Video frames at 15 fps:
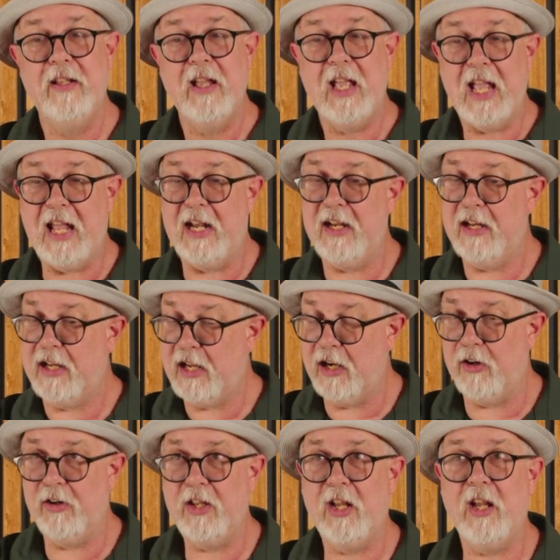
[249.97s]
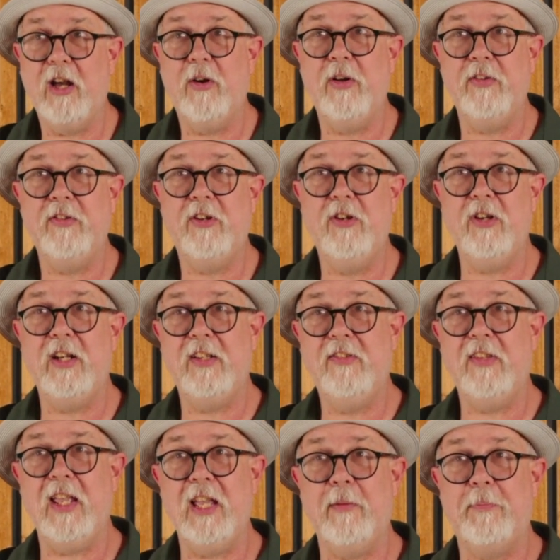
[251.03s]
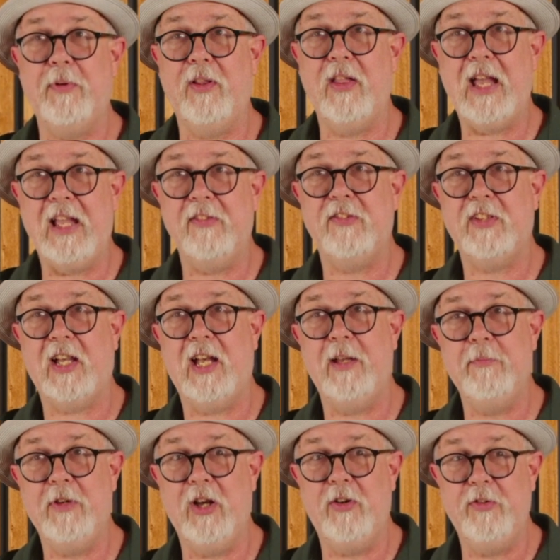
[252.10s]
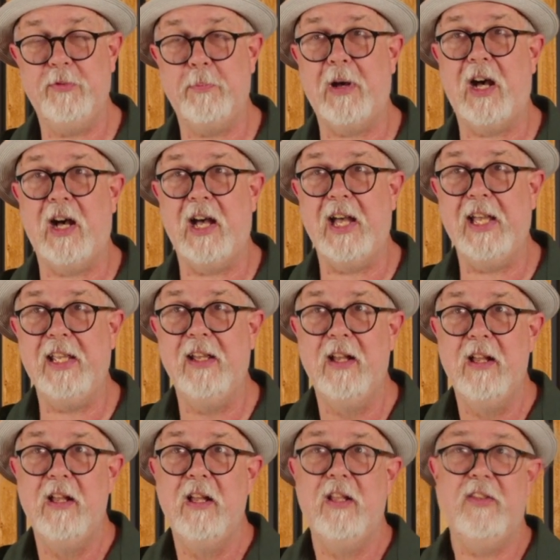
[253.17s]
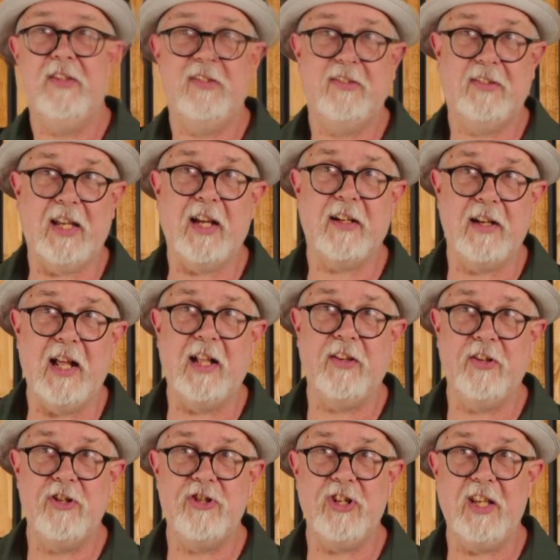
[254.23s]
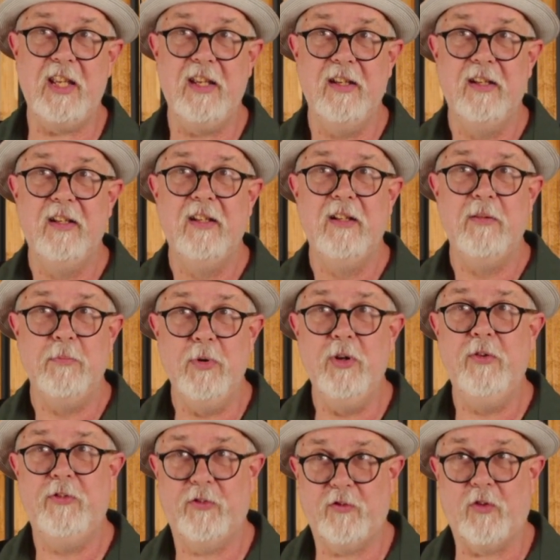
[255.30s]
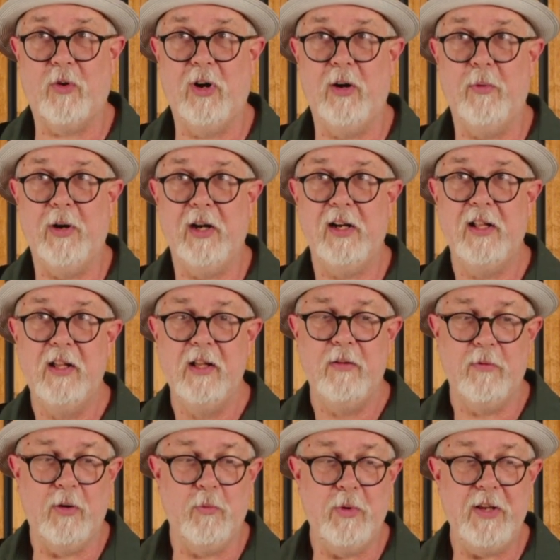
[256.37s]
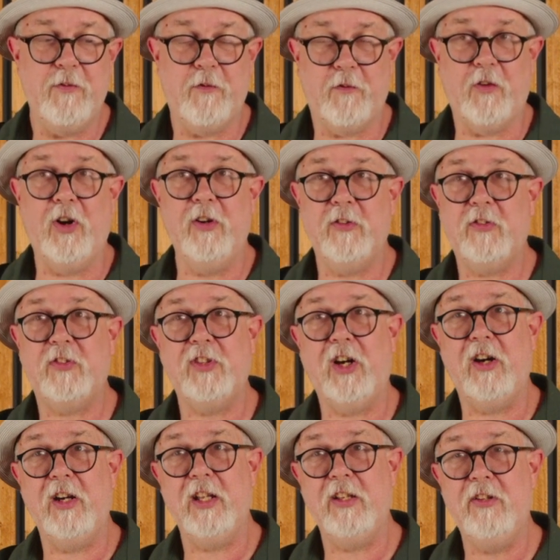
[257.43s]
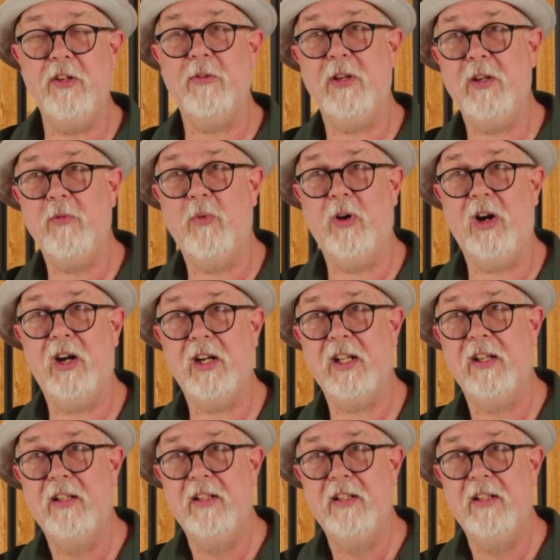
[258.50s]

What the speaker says: And here you go as a good example. As time goes by, the technology moves forward. When we first started doing work